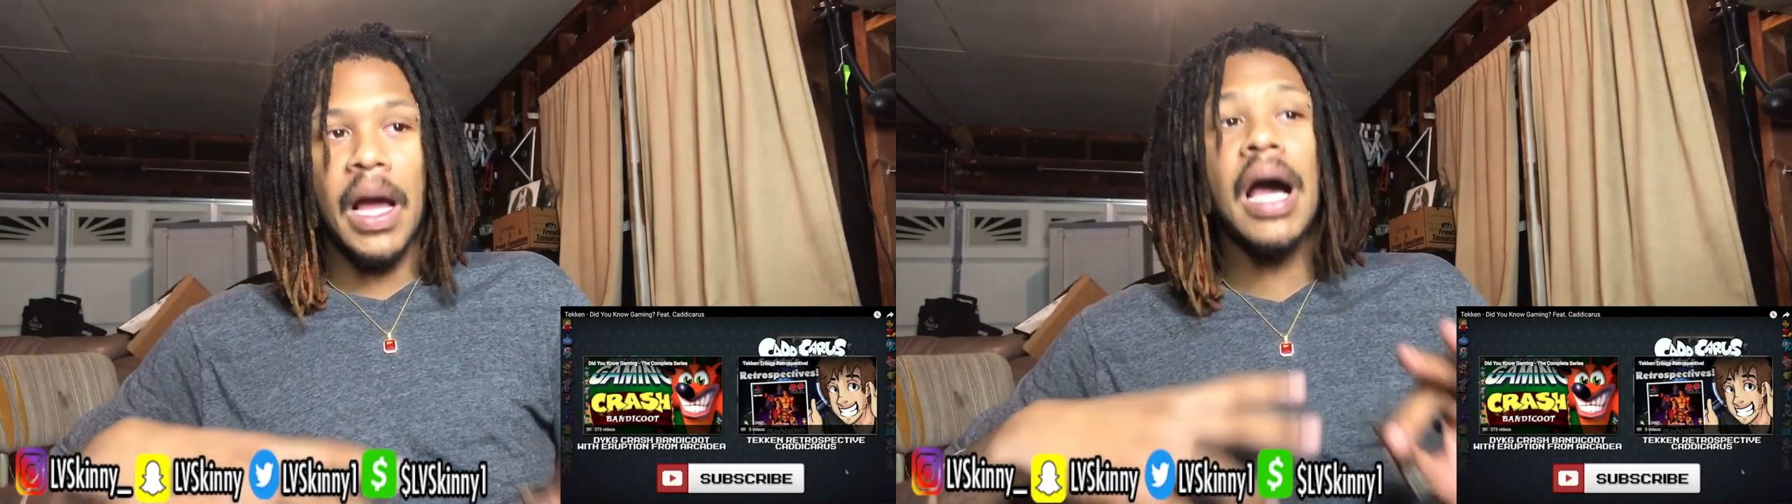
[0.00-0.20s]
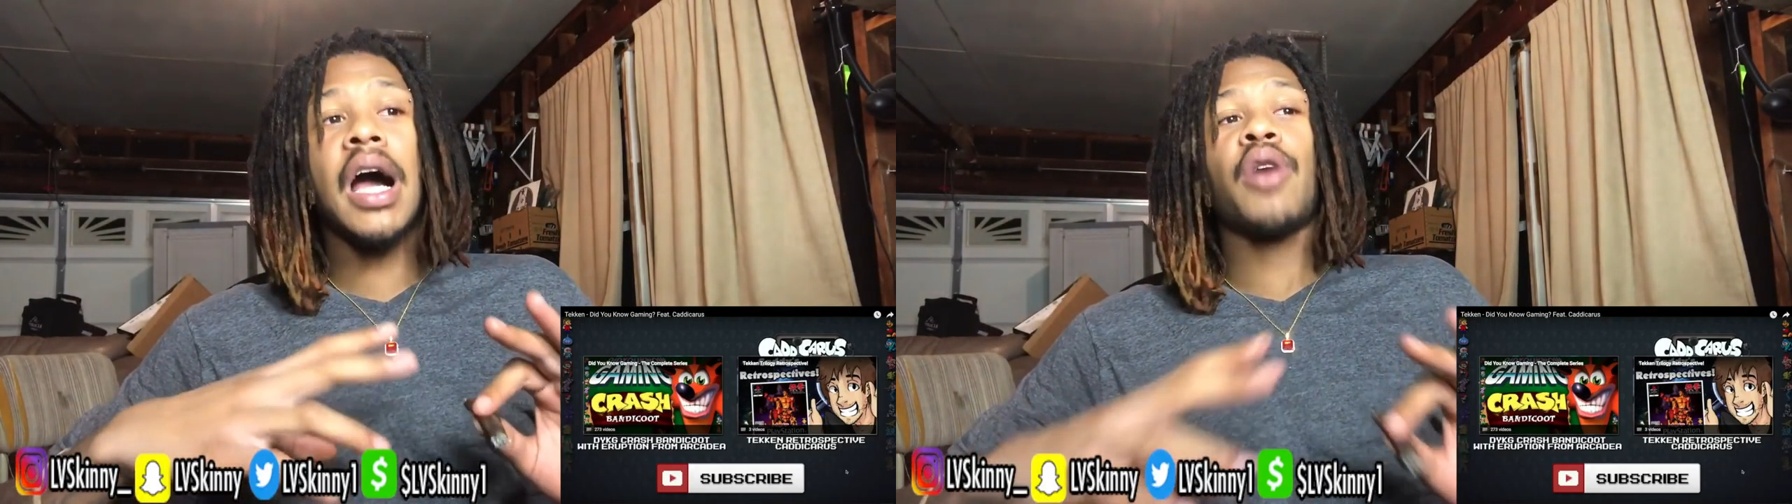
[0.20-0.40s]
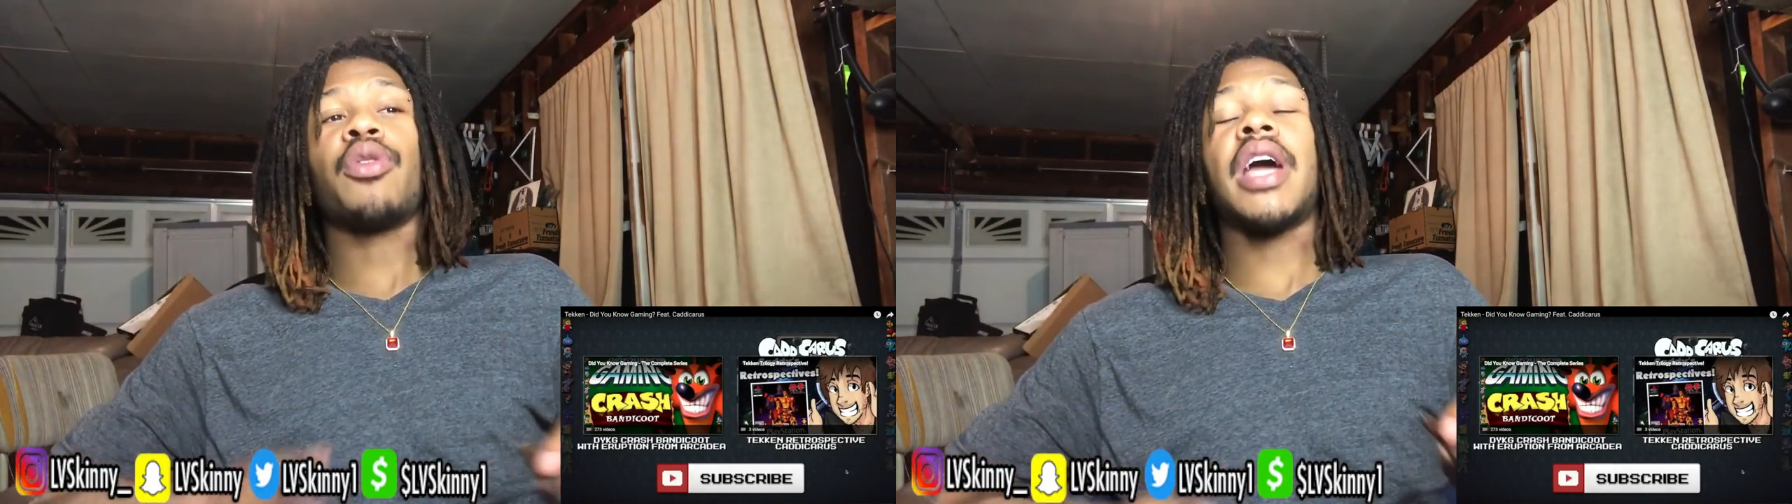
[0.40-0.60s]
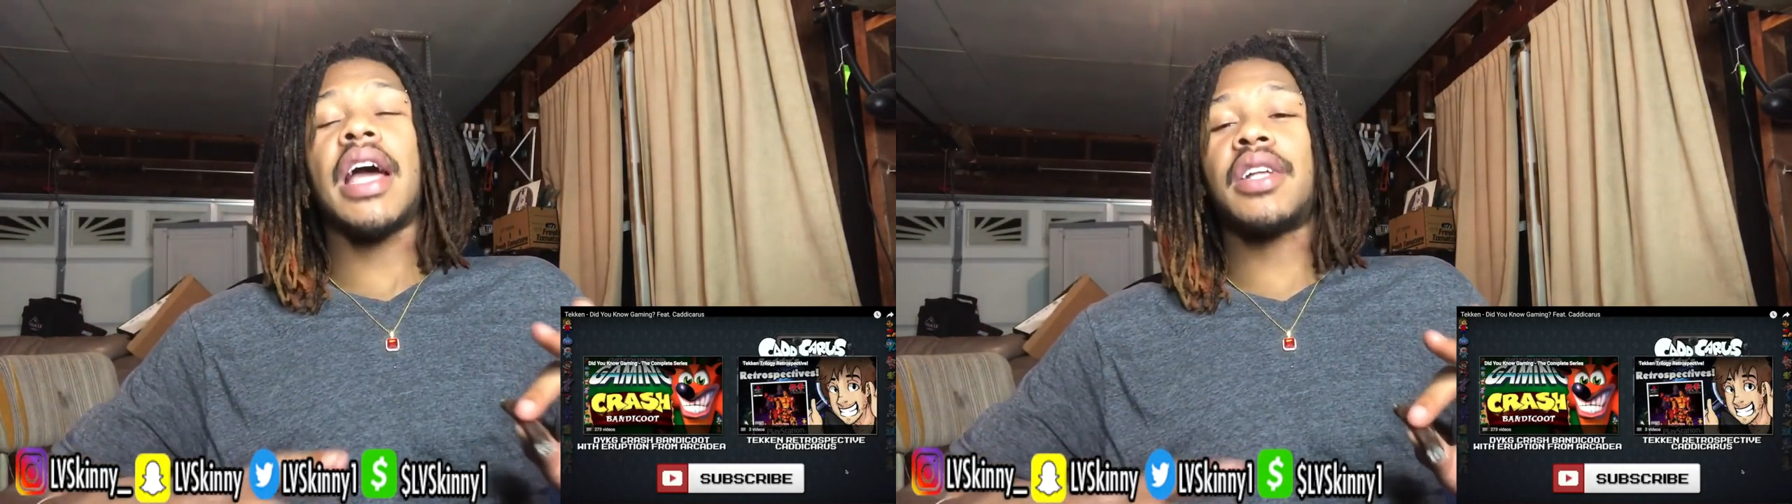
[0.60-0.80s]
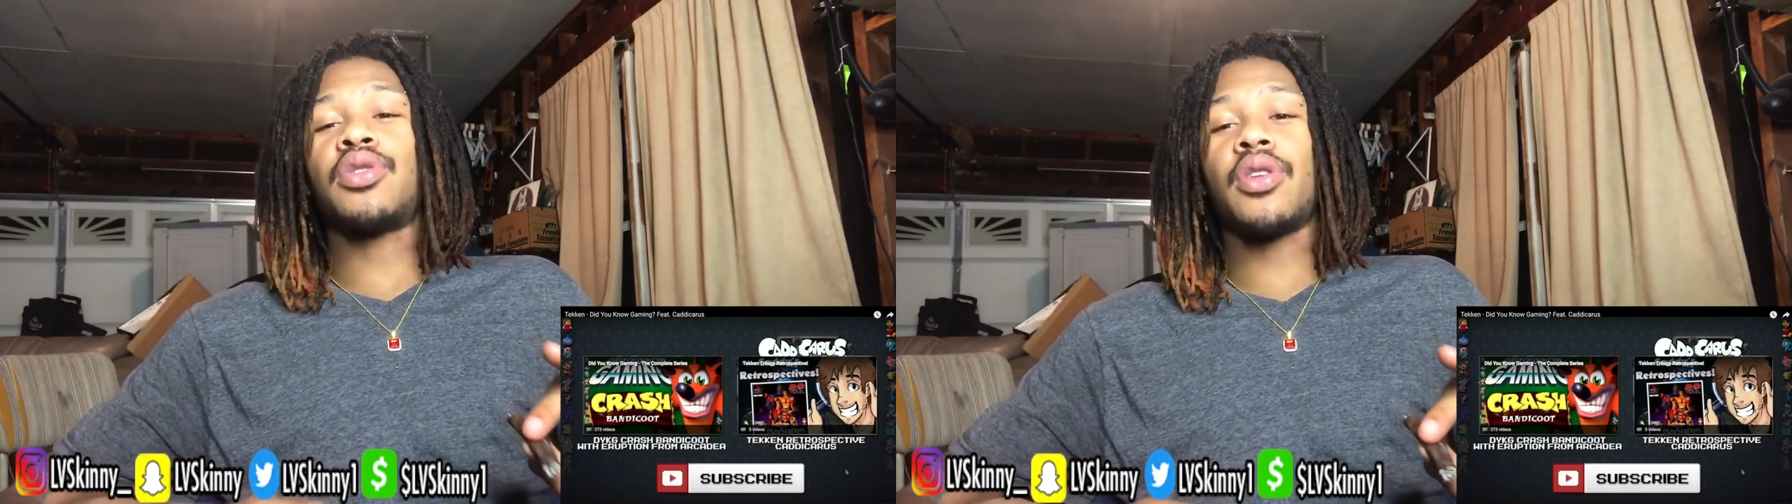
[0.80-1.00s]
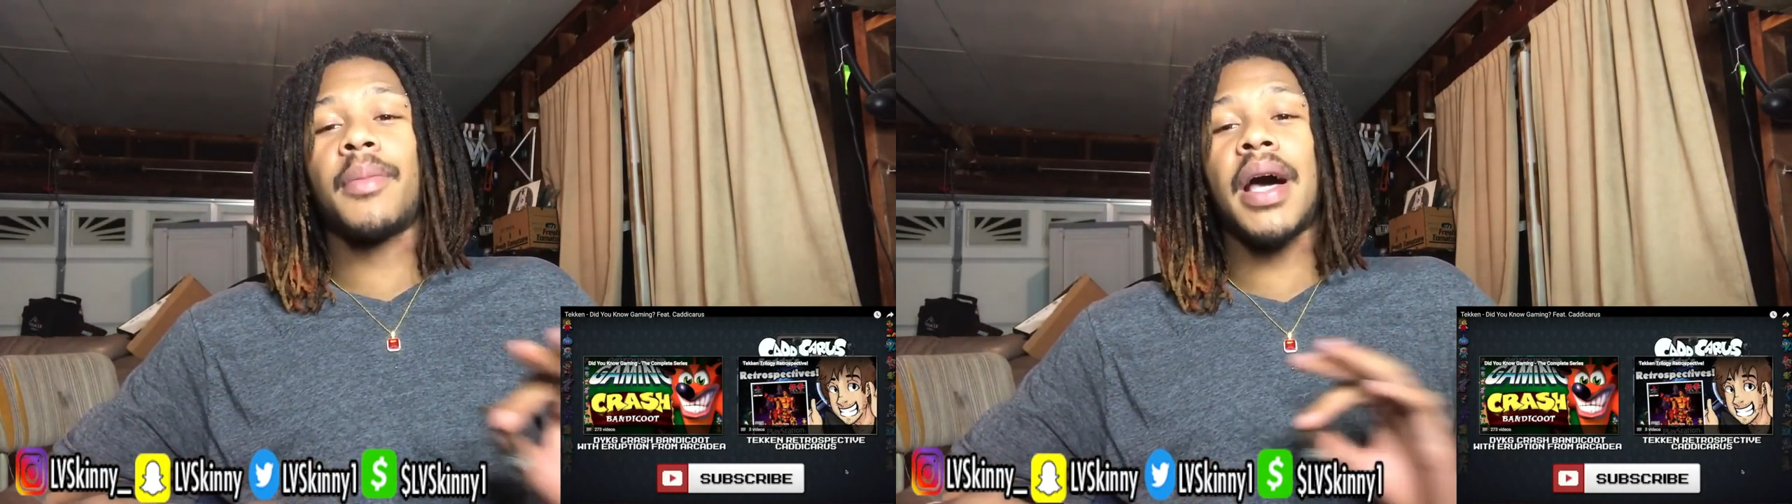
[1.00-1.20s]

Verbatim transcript: I'll react to them.